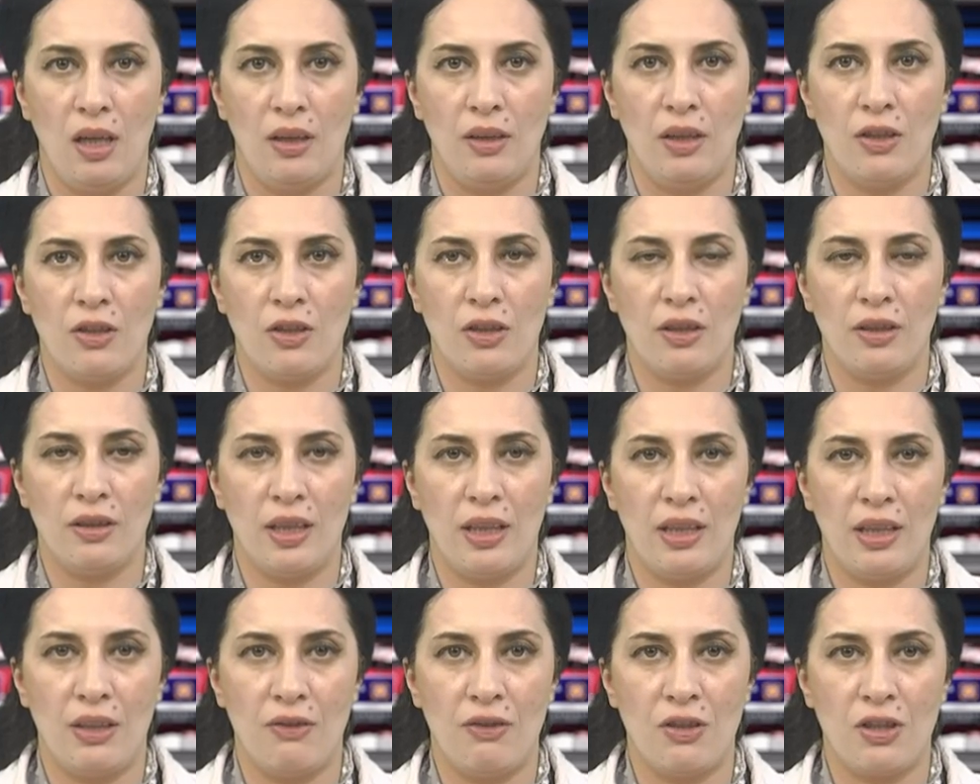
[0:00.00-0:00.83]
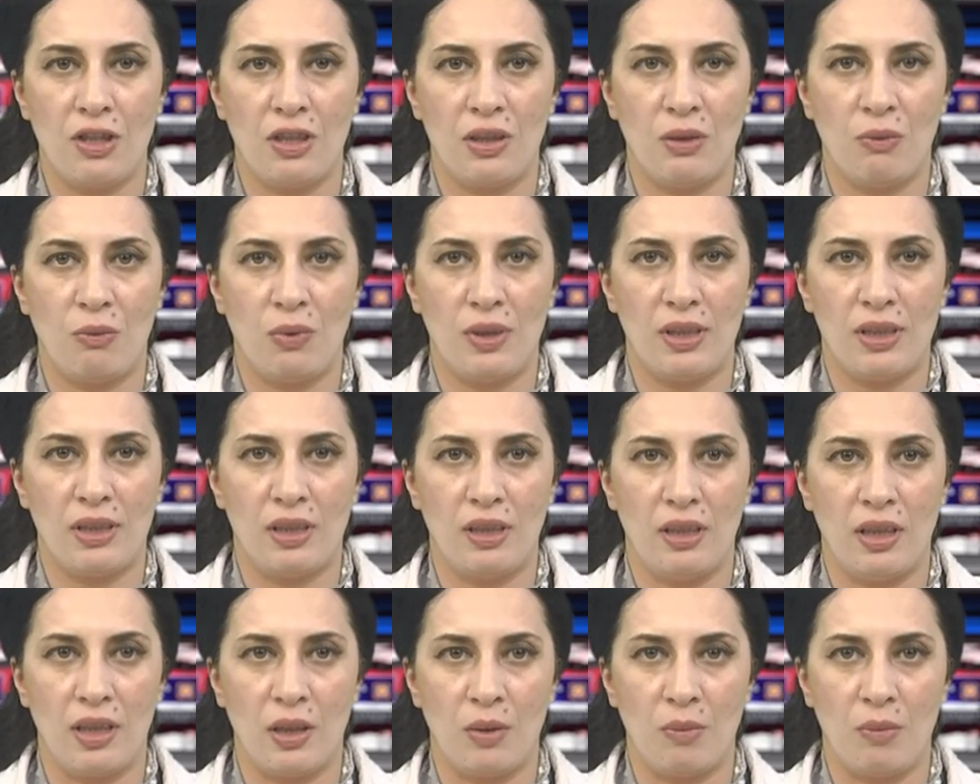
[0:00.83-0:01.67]
National Television of
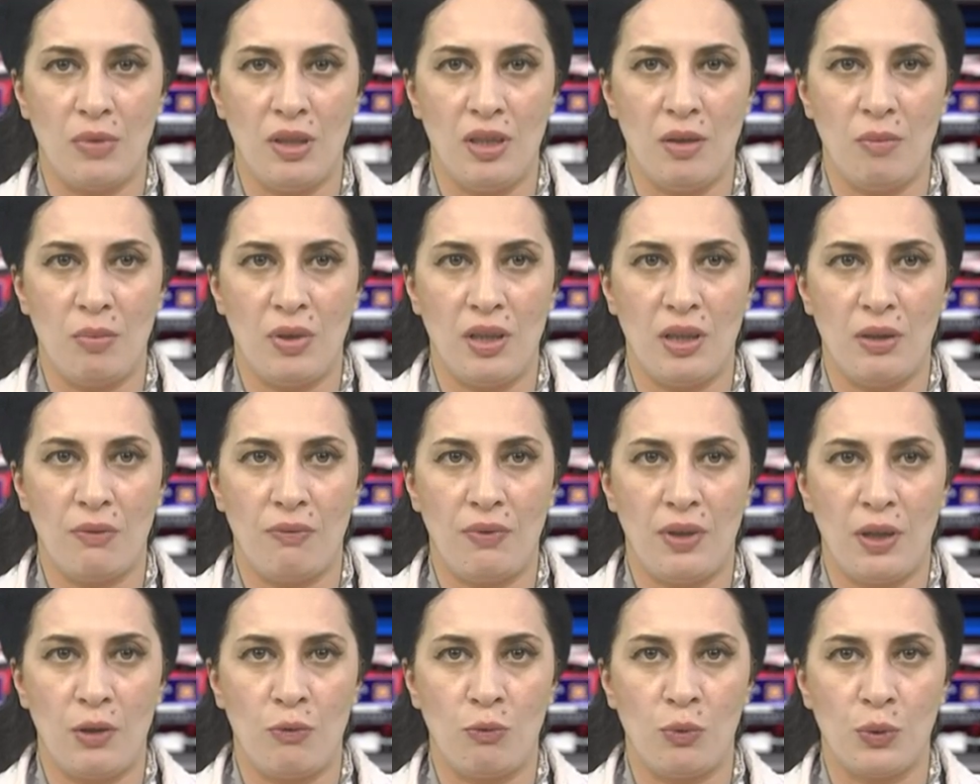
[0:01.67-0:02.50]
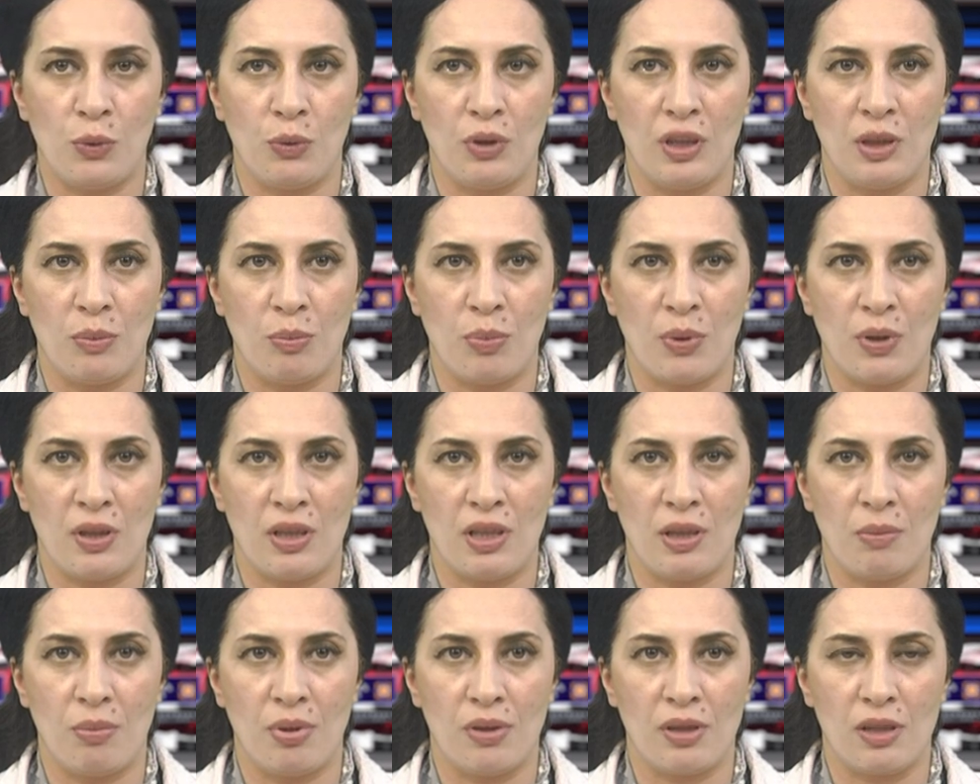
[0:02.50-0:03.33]
Western Armenia, being faithful to its
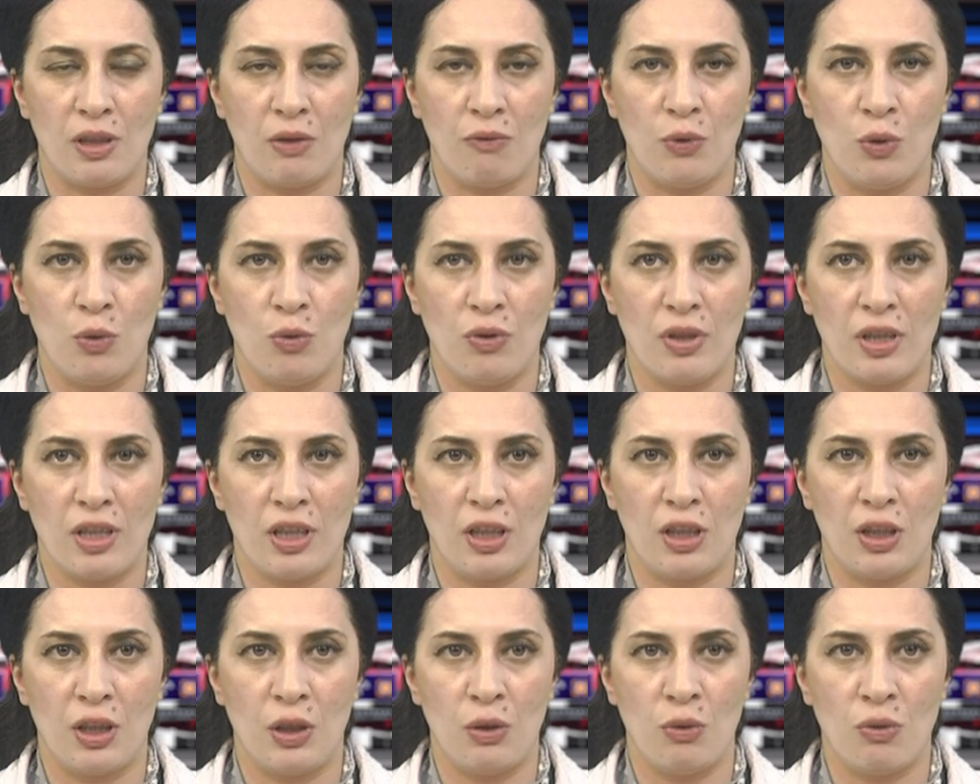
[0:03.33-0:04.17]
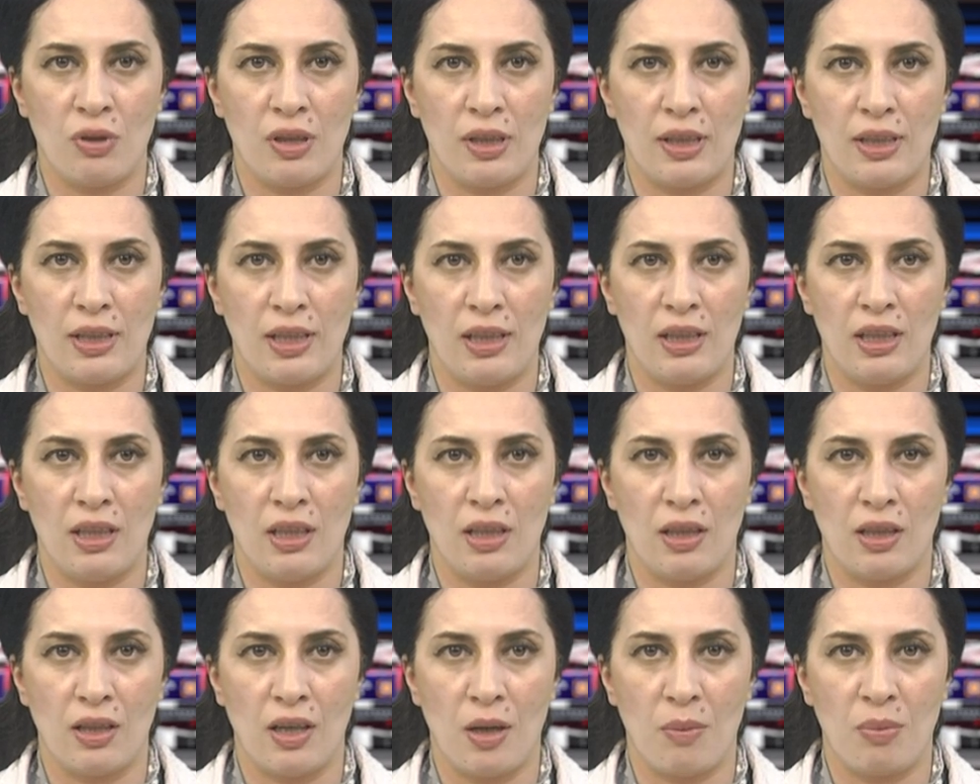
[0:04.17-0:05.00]
principles and viewers, continues its
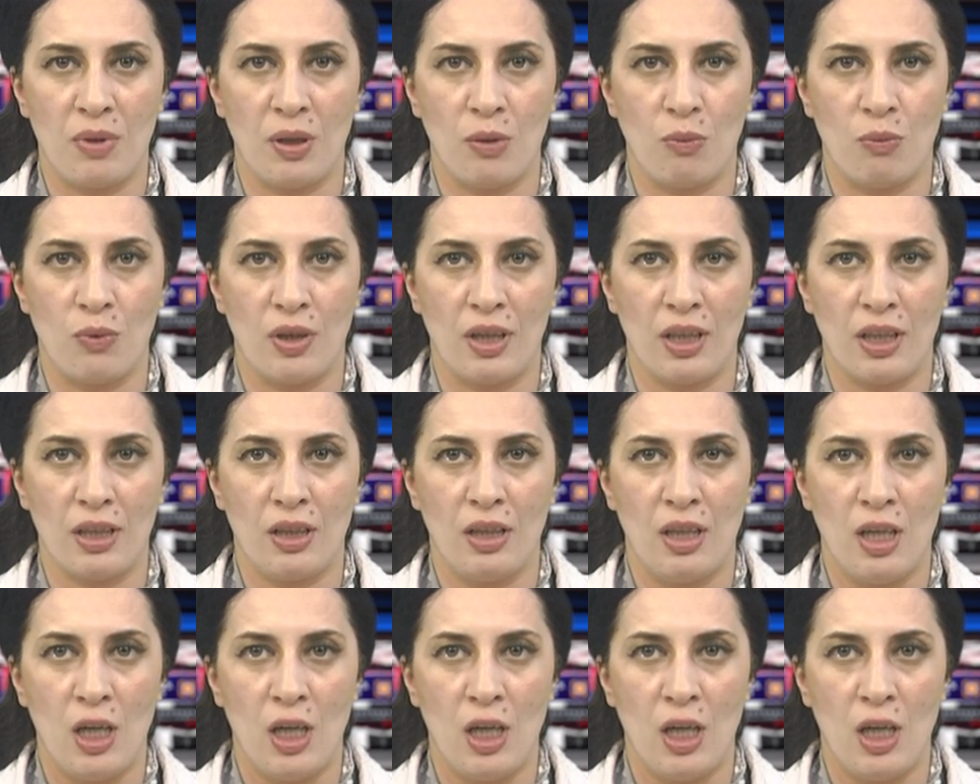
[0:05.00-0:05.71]
uninterrupted work